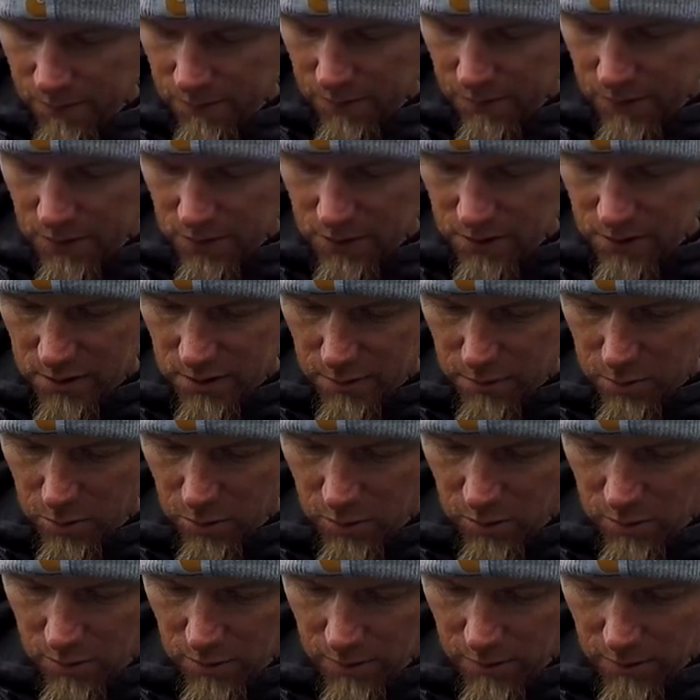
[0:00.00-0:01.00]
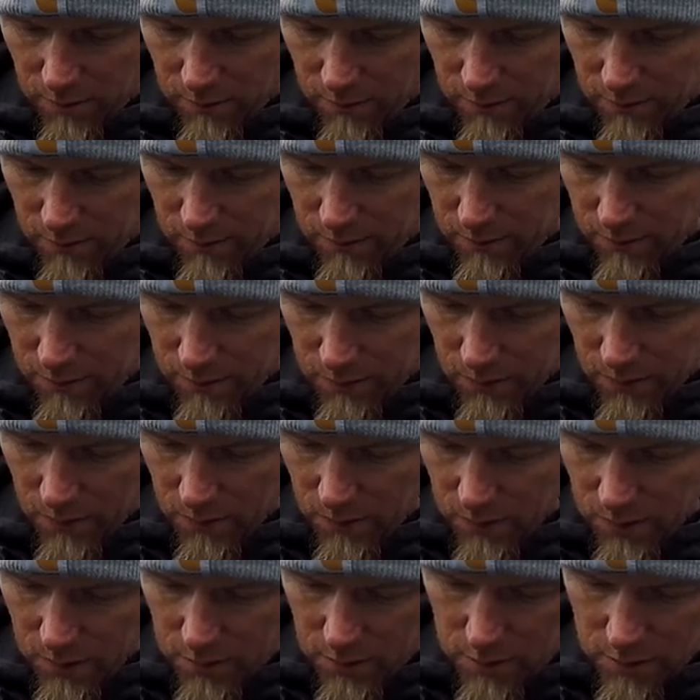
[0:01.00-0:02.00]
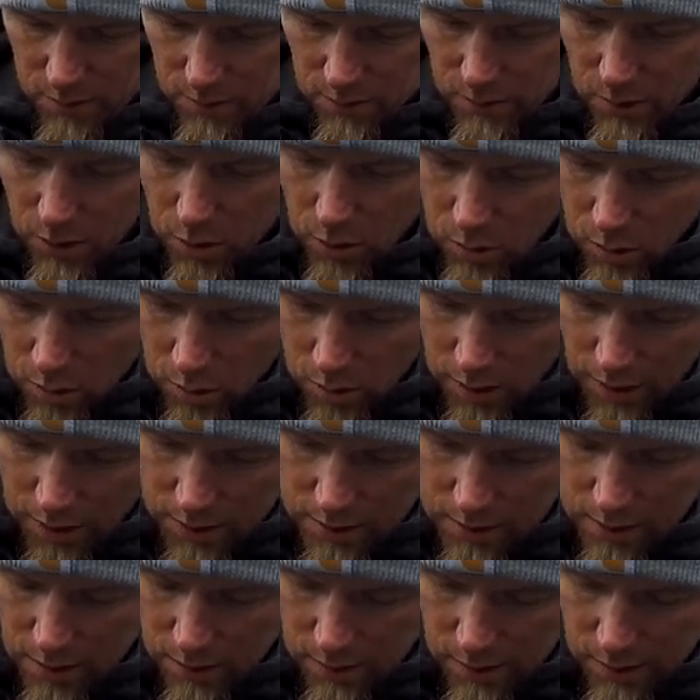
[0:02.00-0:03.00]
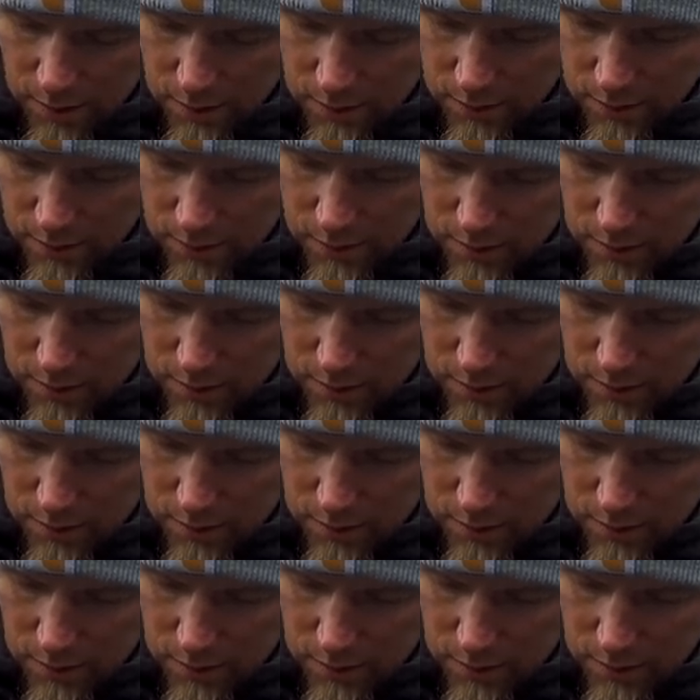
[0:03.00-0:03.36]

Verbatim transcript: Just simple. Slow roll that sucker.